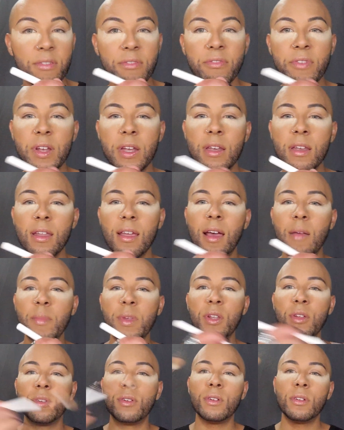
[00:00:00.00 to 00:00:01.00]

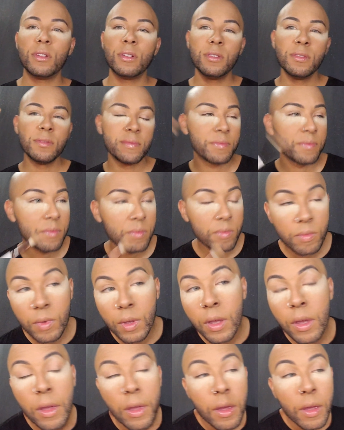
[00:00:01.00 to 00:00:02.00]
phenomenal.
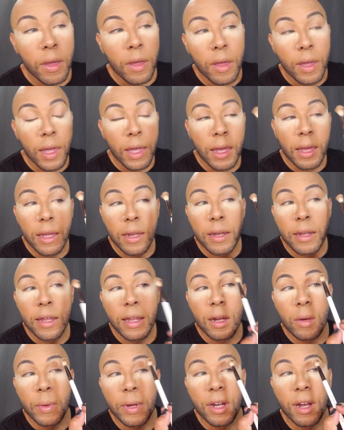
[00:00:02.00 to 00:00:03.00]
And
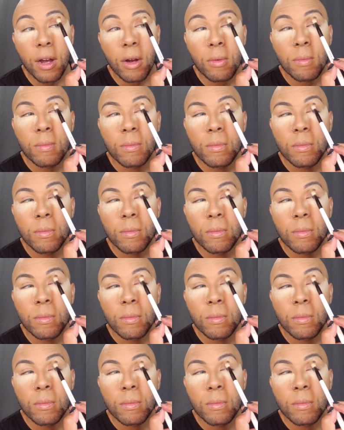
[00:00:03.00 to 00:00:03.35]
here we go.